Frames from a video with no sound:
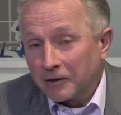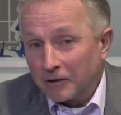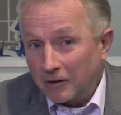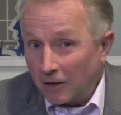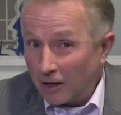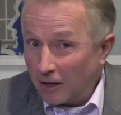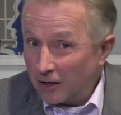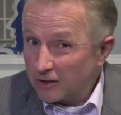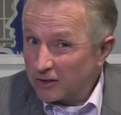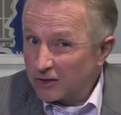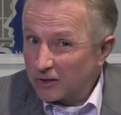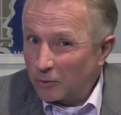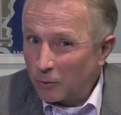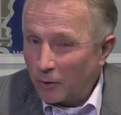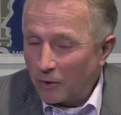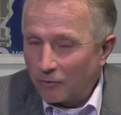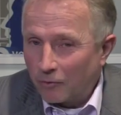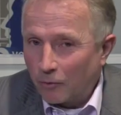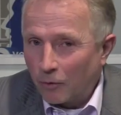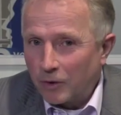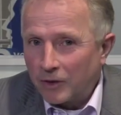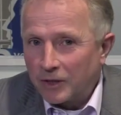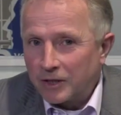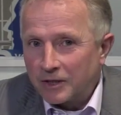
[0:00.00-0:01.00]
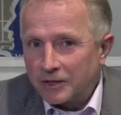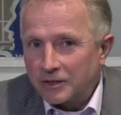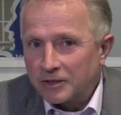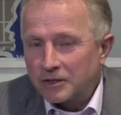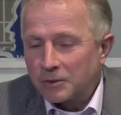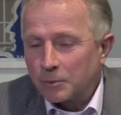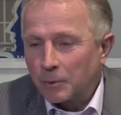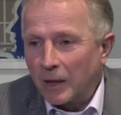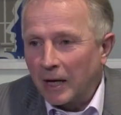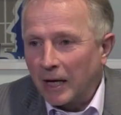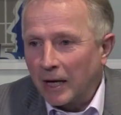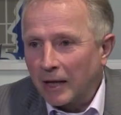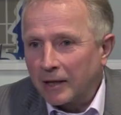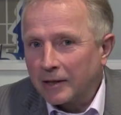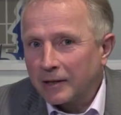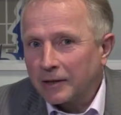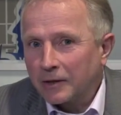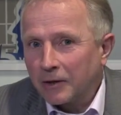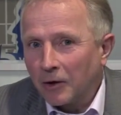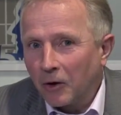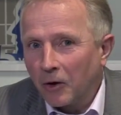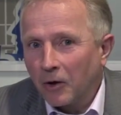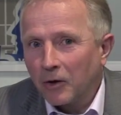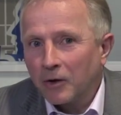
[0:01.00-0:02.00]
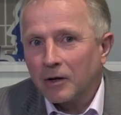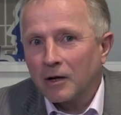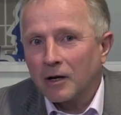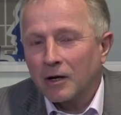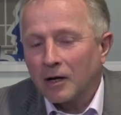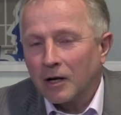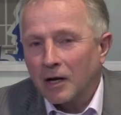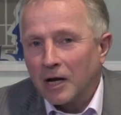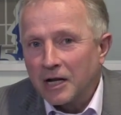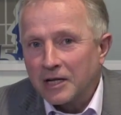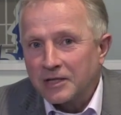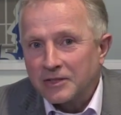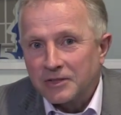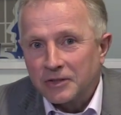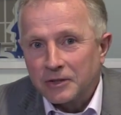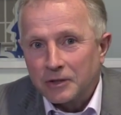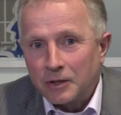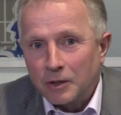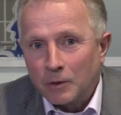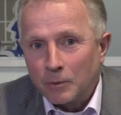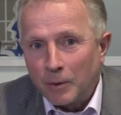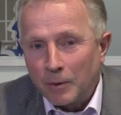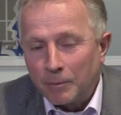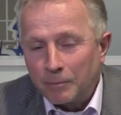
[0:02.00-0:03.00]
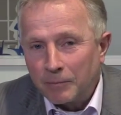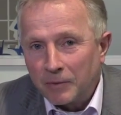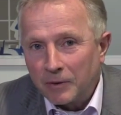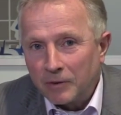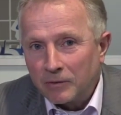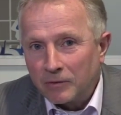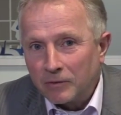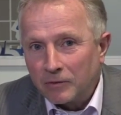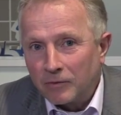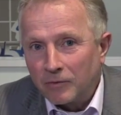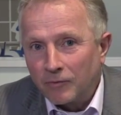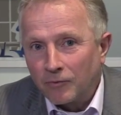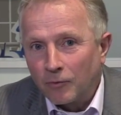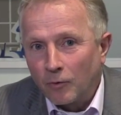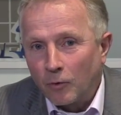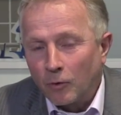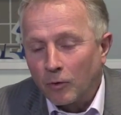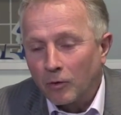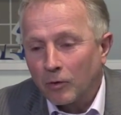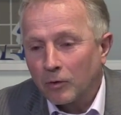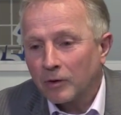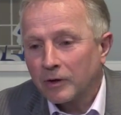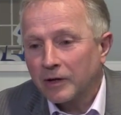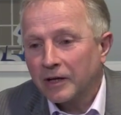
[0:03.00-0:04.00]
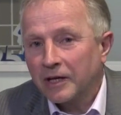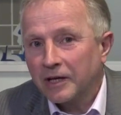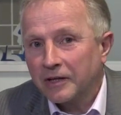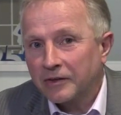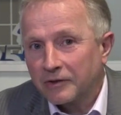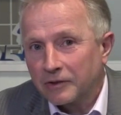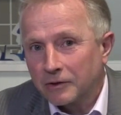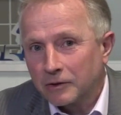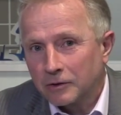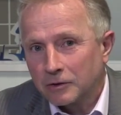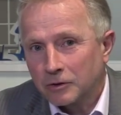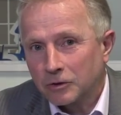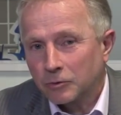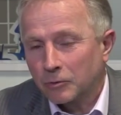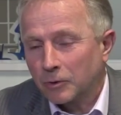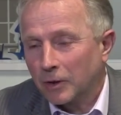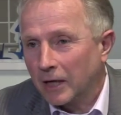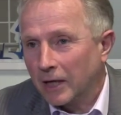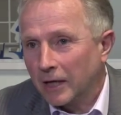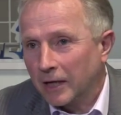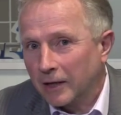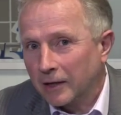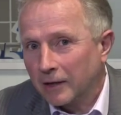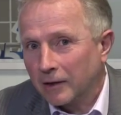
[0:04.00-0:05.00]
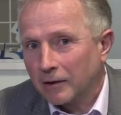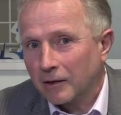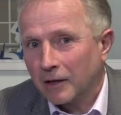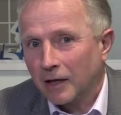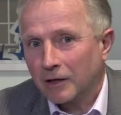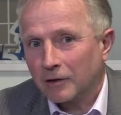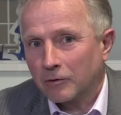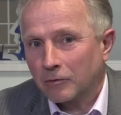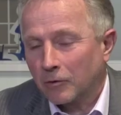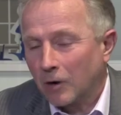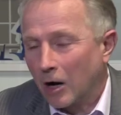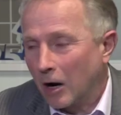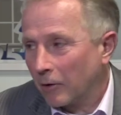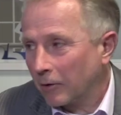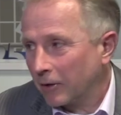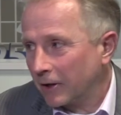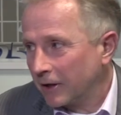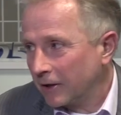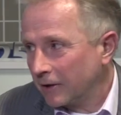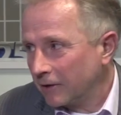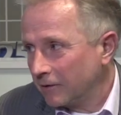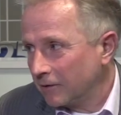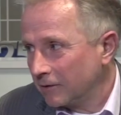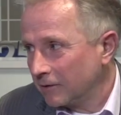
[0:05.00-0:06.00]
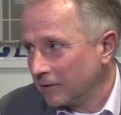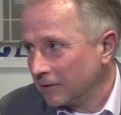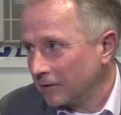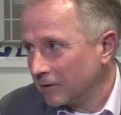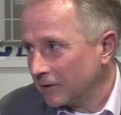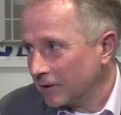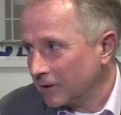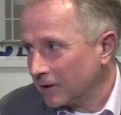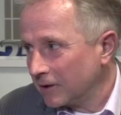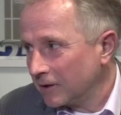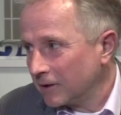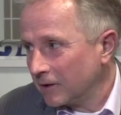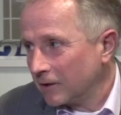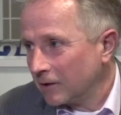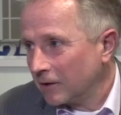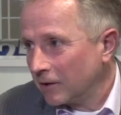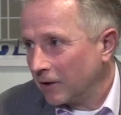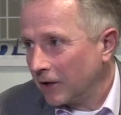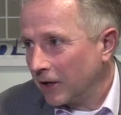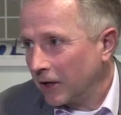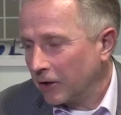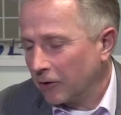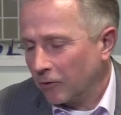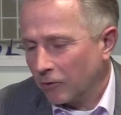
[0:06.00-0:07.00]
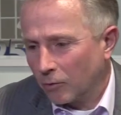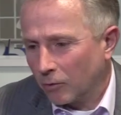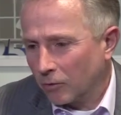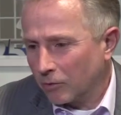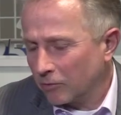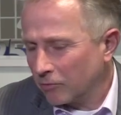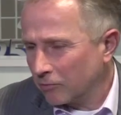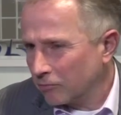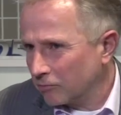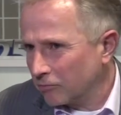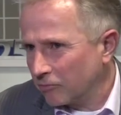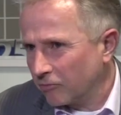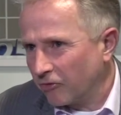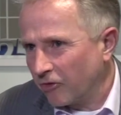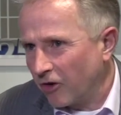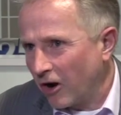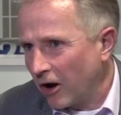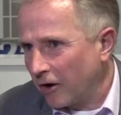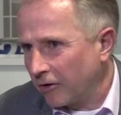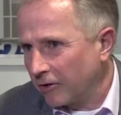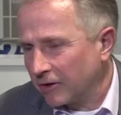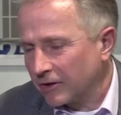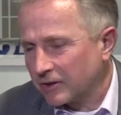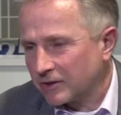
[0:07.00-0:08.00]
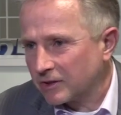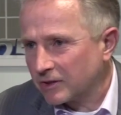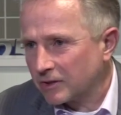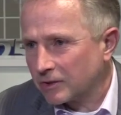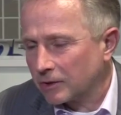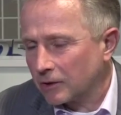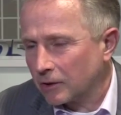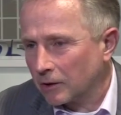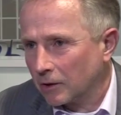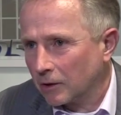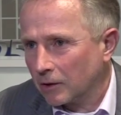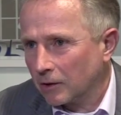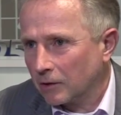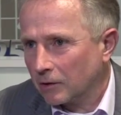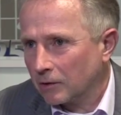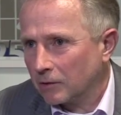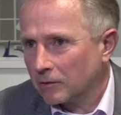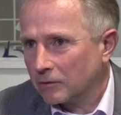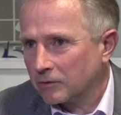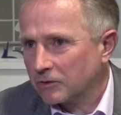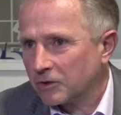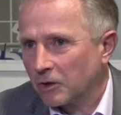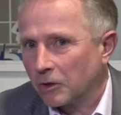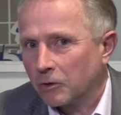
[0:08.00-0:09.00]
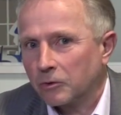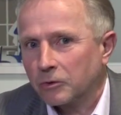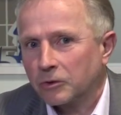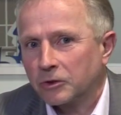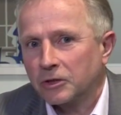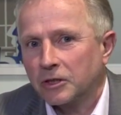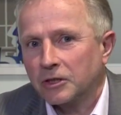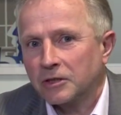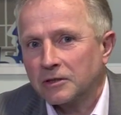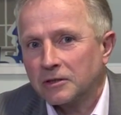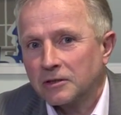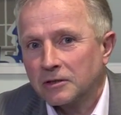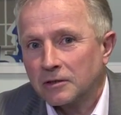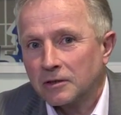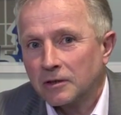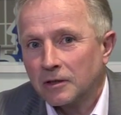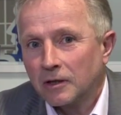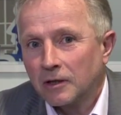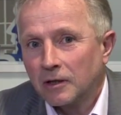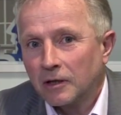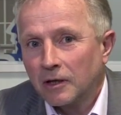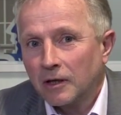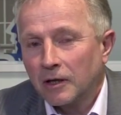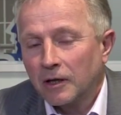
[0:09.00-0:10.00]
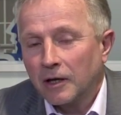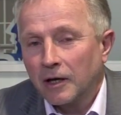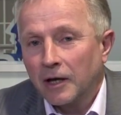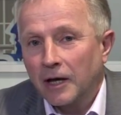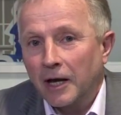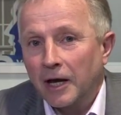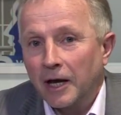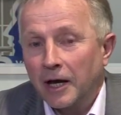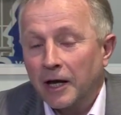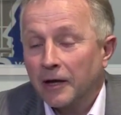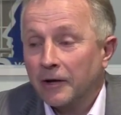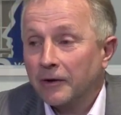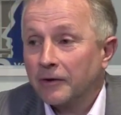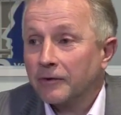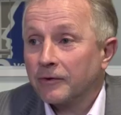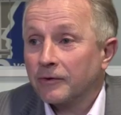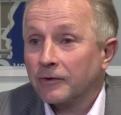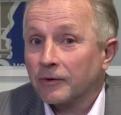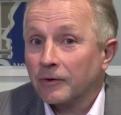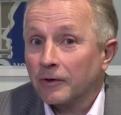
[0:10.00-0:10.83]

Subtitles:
in the last 3-4 years, we added on laser equipment for either drilling and routing in various solutions. And